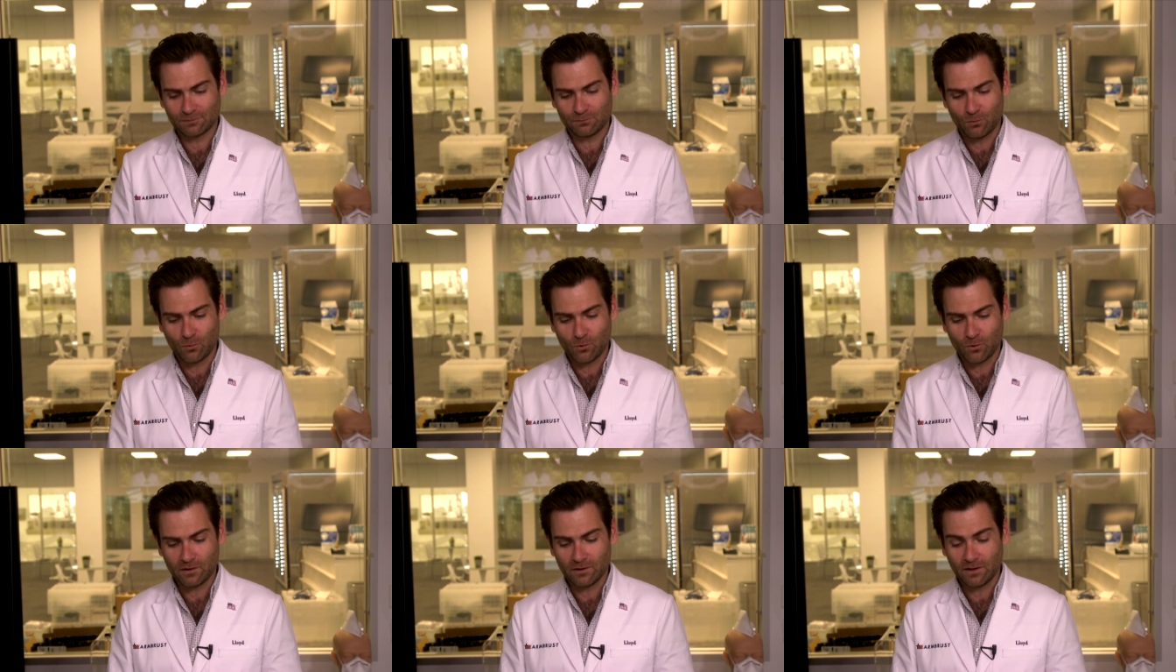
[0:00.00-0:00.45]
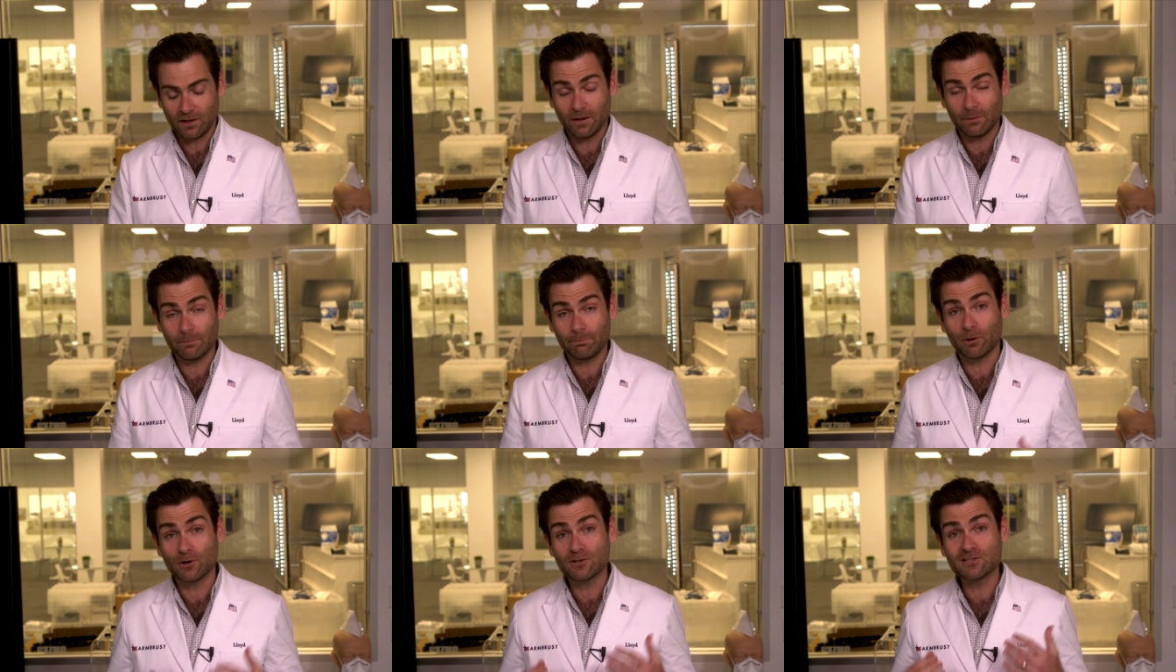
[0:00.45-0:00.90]
for
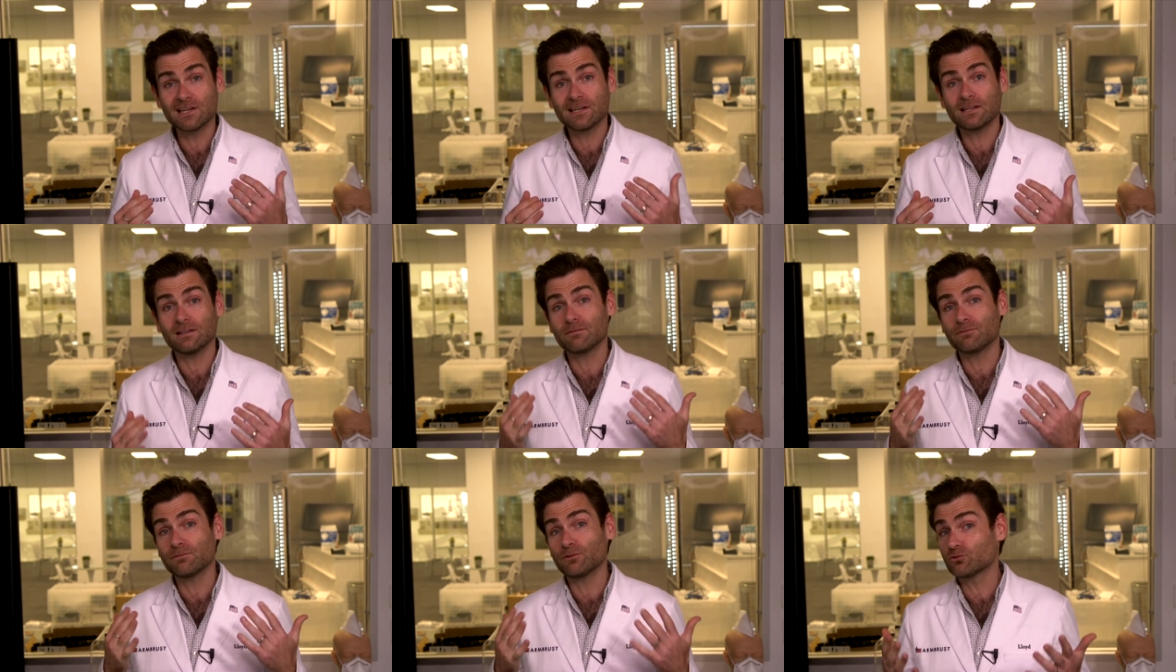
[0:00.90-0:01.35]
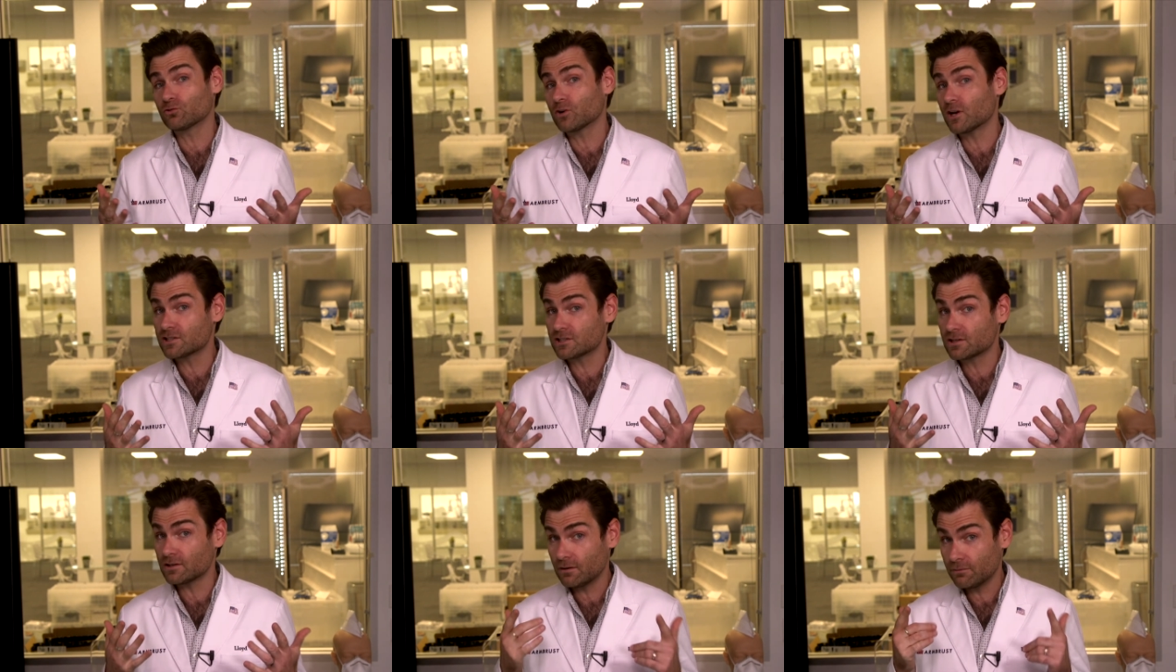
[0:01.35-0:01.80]
uh, particulate
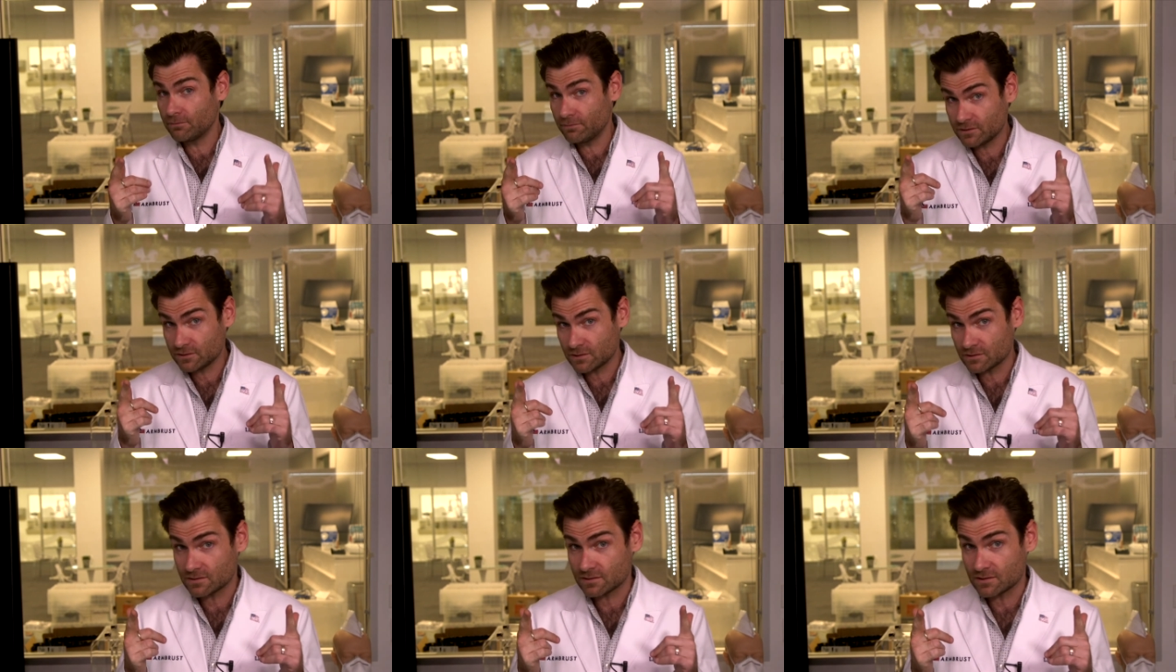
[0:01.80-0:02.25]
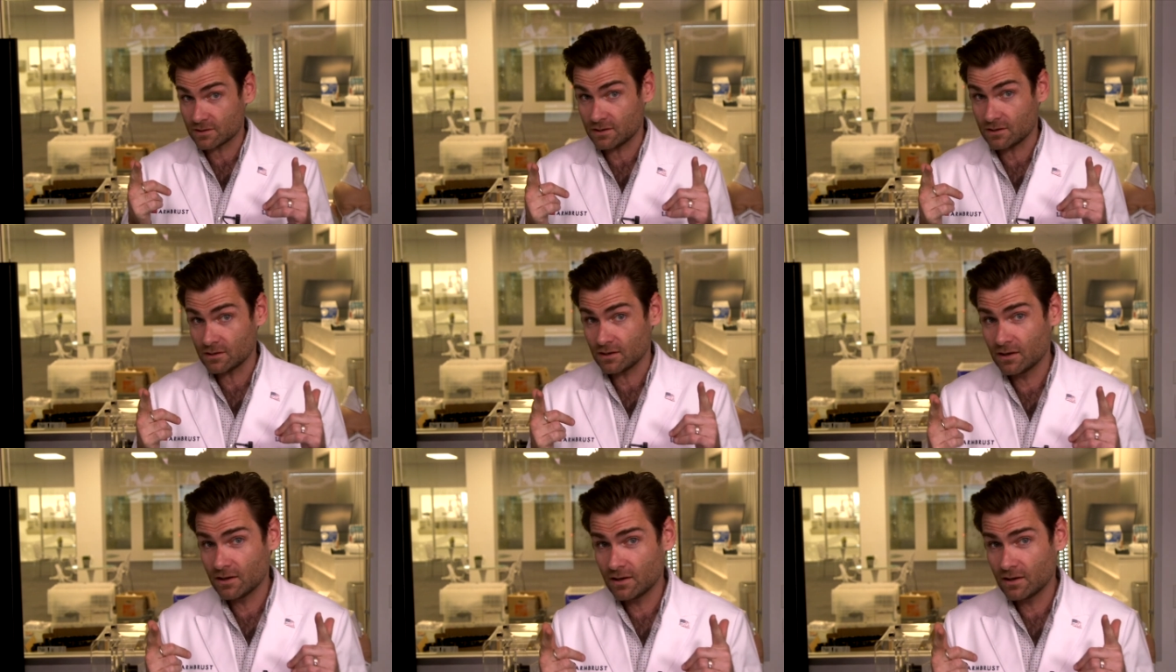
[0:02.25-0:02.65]
filtration efficiency.